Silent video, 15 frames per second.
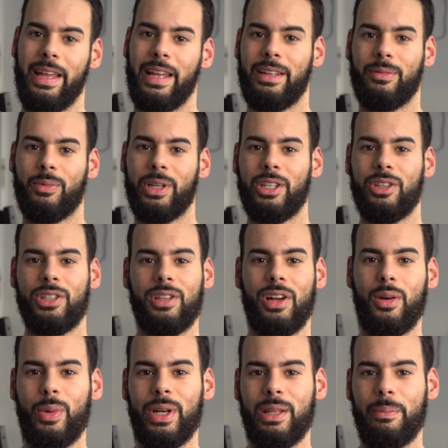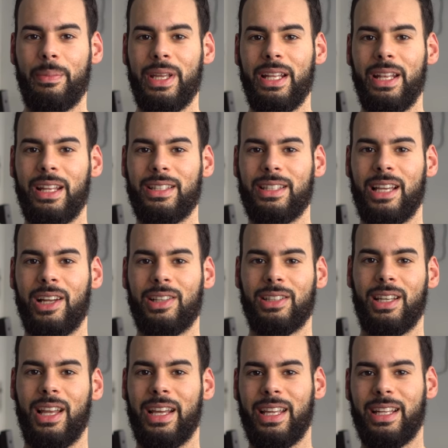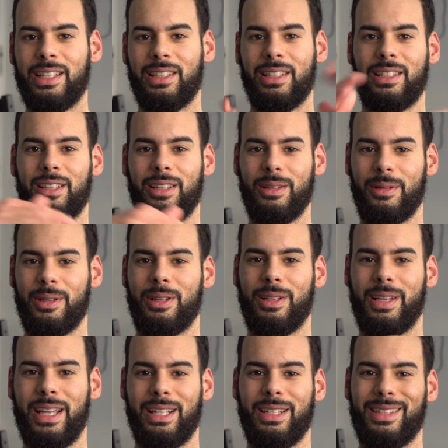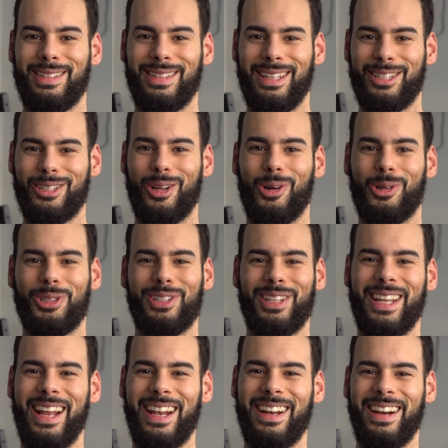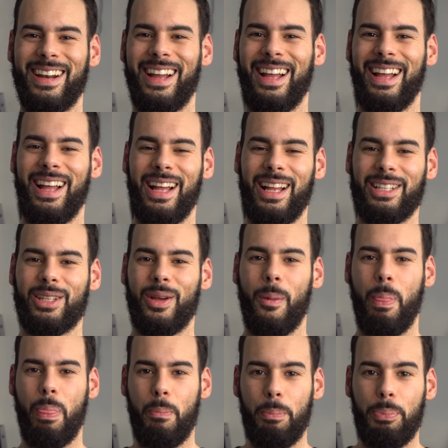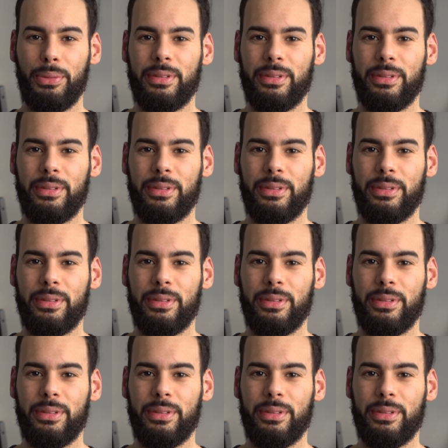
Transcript: And when you start with the beat, it sounds like it goes together. So.